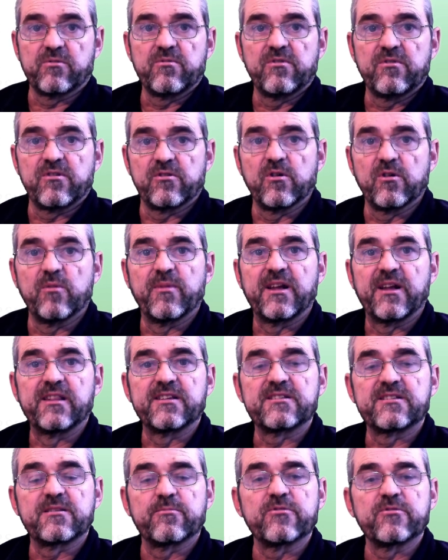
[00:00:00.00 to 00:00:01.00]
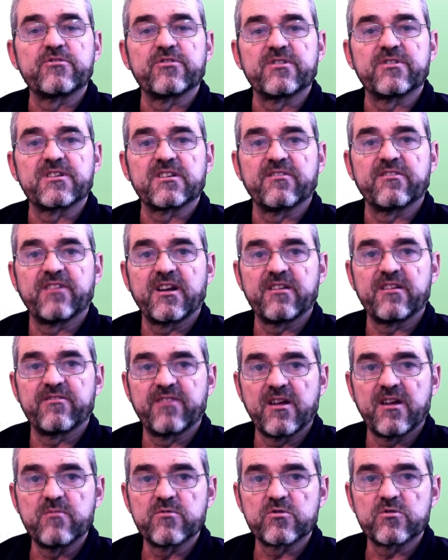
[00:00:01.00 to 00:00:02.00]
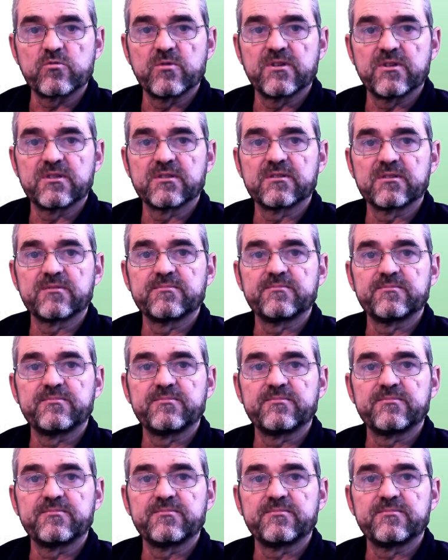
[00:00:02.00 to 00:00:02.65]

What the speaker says: the normal distribution is a very famous one